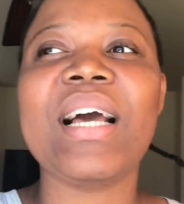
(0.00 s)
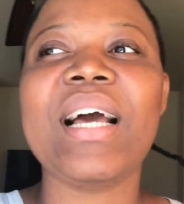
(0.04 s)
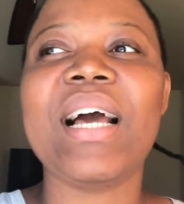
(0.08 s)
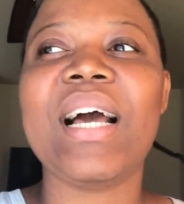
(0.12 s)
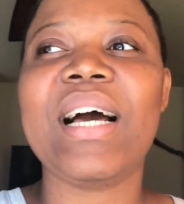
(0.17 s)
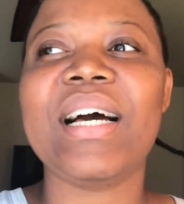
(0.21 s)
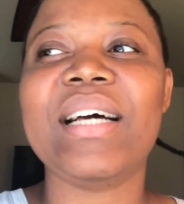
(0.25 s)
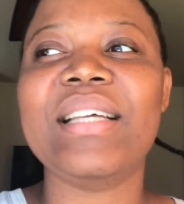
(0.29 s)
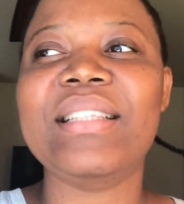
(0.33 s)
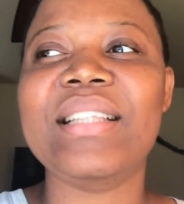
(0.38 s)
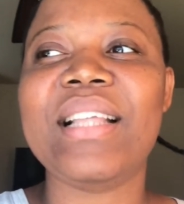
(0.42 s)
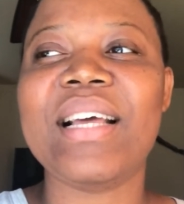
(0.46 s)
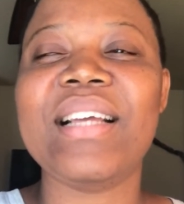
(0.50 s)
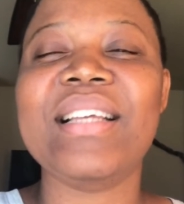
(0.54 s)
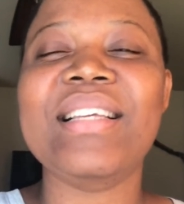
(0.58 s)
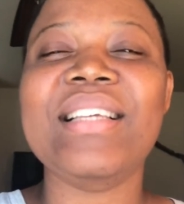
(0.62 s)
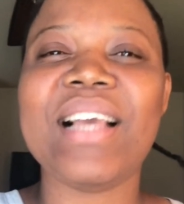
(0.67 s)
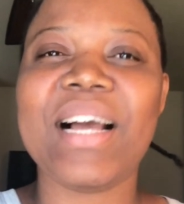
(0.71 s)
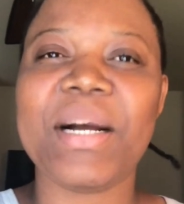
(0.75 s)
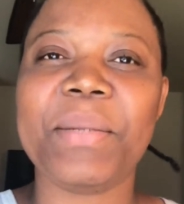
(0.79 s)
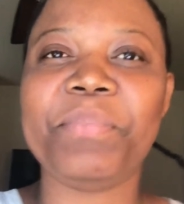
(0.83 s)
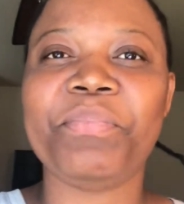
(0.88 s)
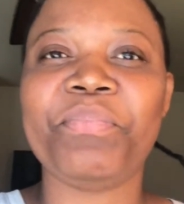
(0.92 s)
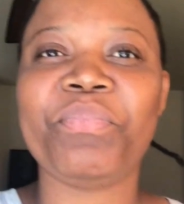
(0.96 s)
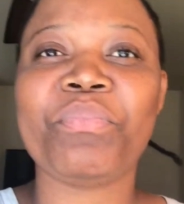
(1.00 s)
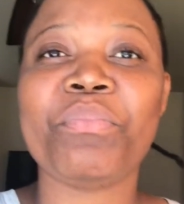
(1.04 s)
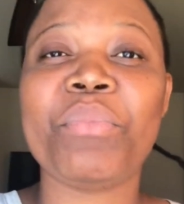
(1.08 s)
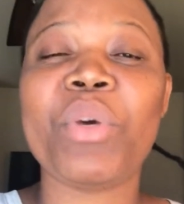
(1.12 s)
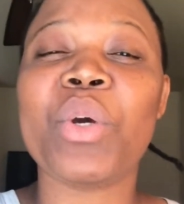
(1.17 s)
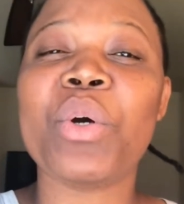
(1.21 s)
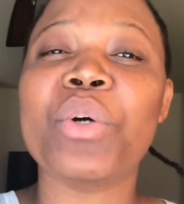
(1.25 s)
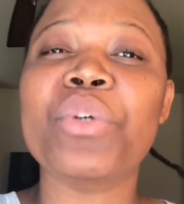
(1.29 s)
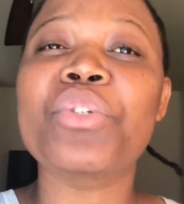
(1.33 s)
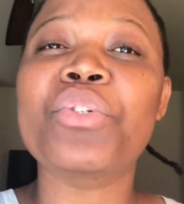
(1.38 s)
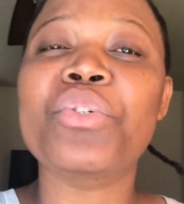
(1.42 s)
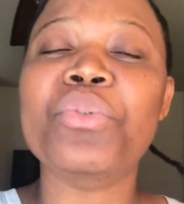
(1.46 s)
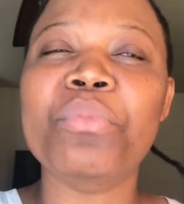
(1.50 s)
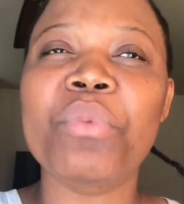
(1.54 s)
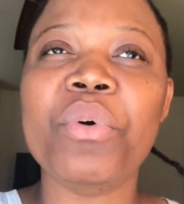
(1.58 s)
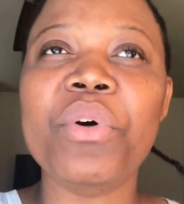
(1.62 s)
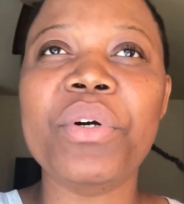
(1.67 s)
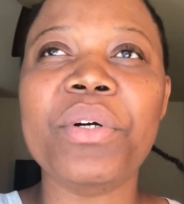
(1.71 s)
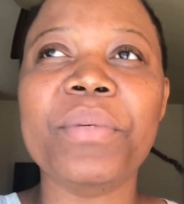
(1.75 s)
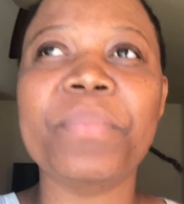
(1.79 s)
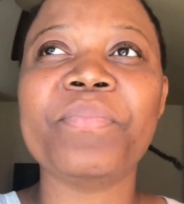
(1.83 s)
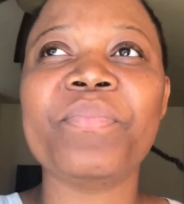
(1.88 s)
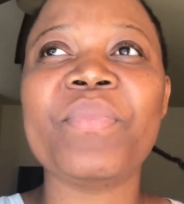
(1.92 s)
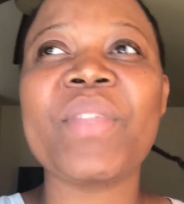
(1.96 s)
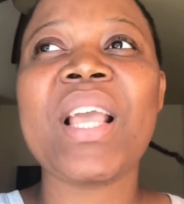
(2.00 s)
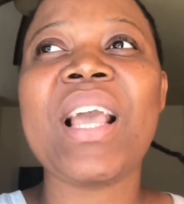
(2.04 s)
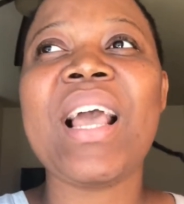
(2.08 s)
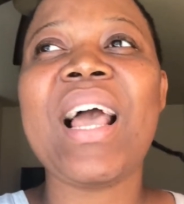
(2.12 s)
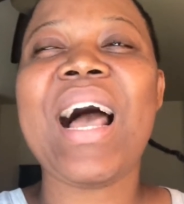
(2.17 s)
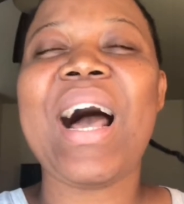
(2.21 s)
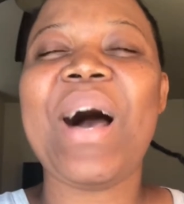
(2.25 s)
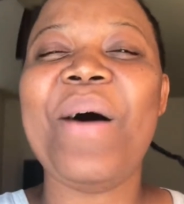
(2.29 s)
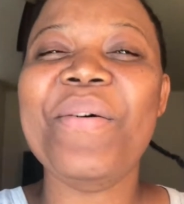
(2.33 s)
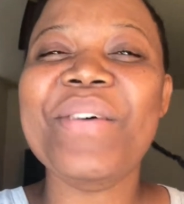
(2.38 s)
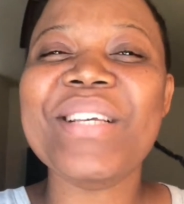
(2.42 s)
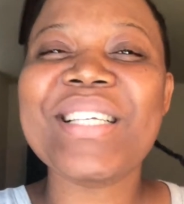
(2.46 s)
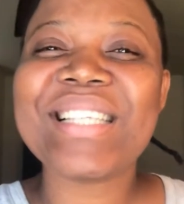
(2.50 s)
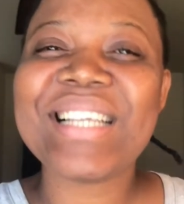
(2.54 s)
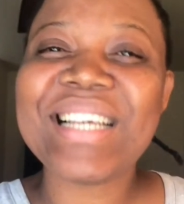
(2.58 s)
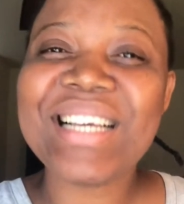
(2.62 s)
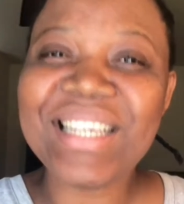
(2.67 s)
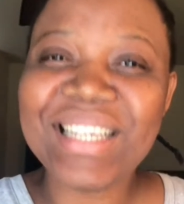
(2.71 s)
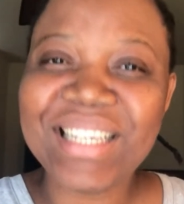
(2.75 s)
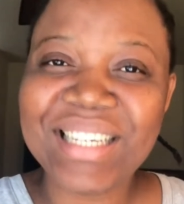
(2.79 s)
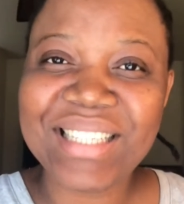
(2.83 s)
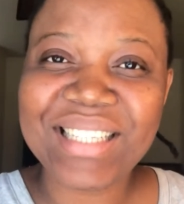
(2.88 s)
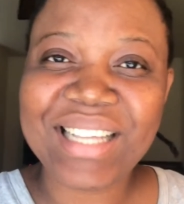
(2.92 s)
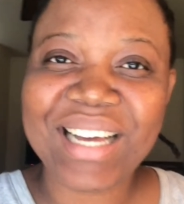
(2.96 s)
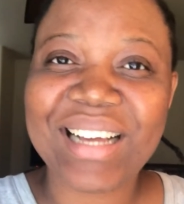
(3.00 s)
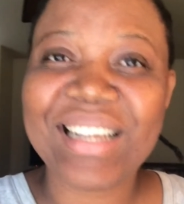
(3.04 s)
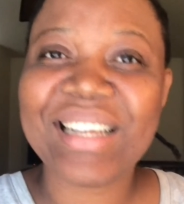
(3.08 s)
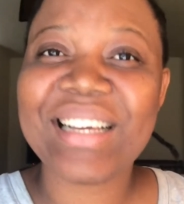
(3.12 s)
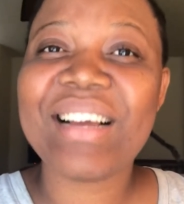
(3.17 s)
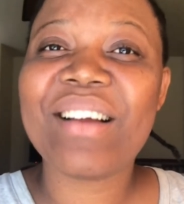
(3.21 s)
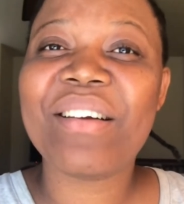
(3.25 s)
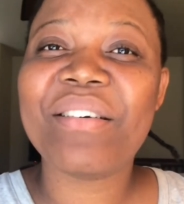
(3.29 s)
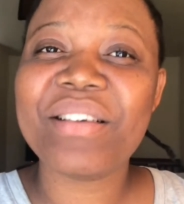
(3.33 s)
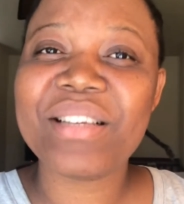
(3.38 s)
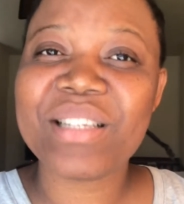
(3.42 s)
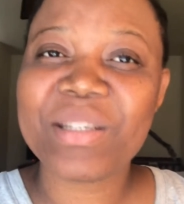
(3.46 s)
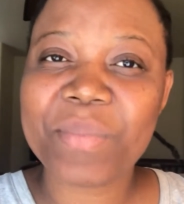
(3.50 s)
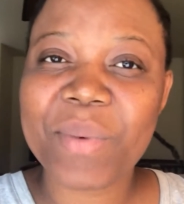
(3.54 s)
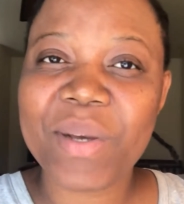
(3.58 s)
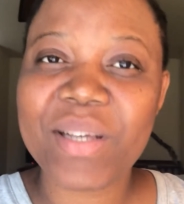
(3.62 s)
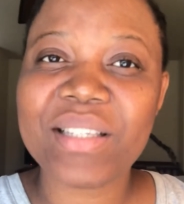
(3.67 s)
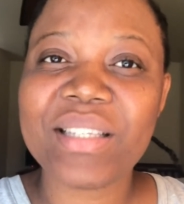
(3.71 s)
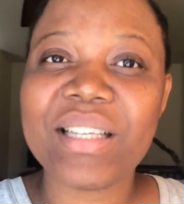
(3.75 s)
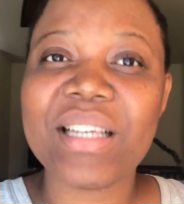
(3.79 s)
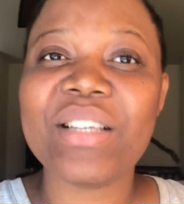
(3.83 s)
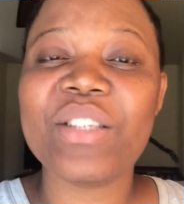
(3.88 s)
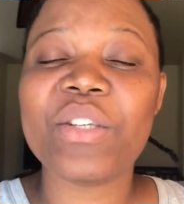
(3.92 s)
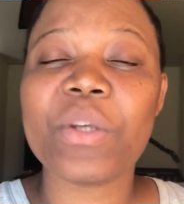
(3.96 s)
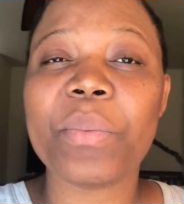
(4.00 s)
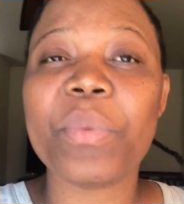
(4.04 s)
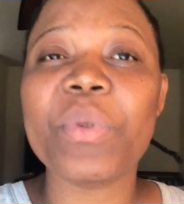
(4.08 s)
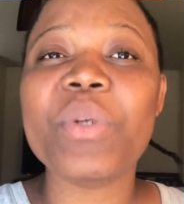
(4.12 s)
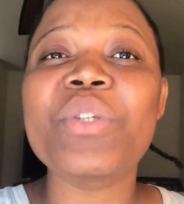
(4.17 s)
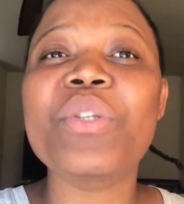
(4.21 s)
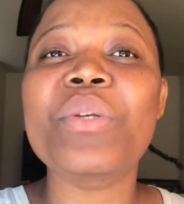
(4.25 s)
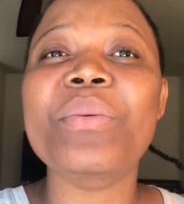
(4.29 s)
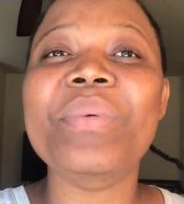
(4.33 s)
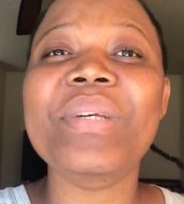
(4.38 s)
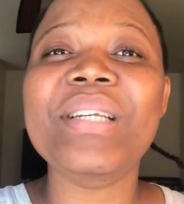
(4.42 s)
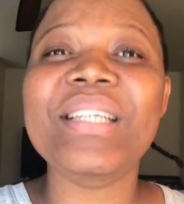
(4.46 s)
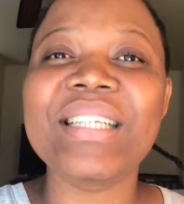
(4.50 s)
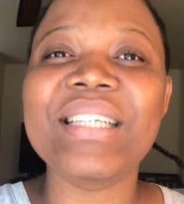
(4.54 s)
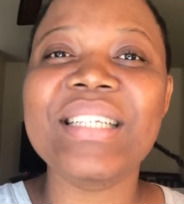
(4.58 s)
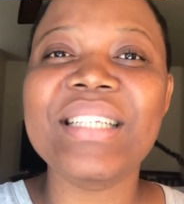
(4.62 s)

And then, yeah, because tomorrow, I was thinking that Christmas Day is supposed to be the